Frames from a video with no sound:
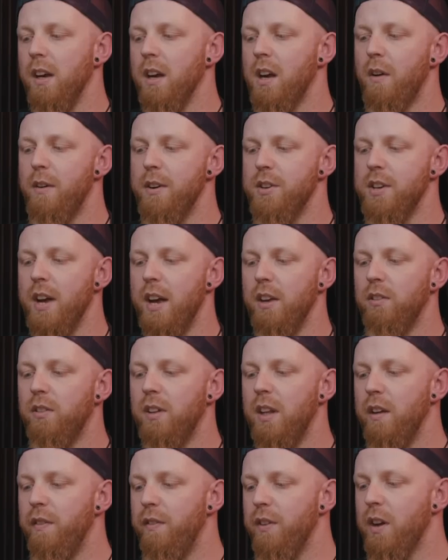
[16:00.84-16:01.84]
a courage
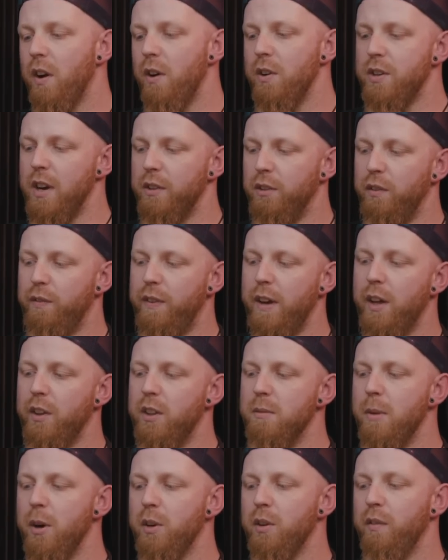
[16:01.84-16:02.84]
test. If the courage test has failed,
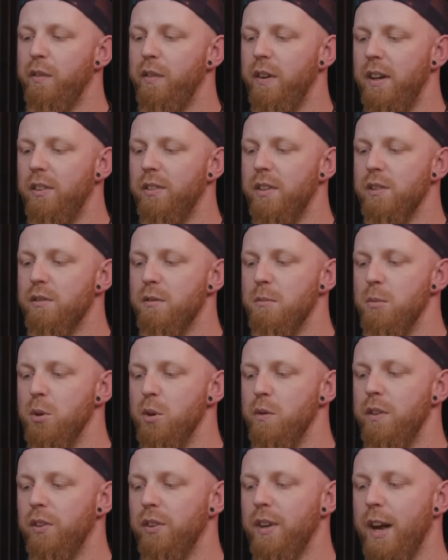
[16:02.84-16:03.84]
the model flees and is
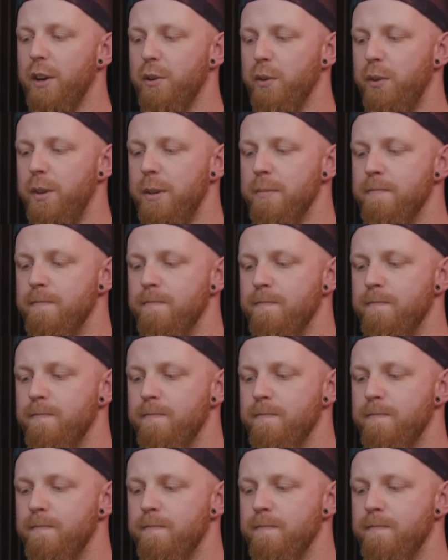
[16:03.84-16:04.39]
removed as a casualty.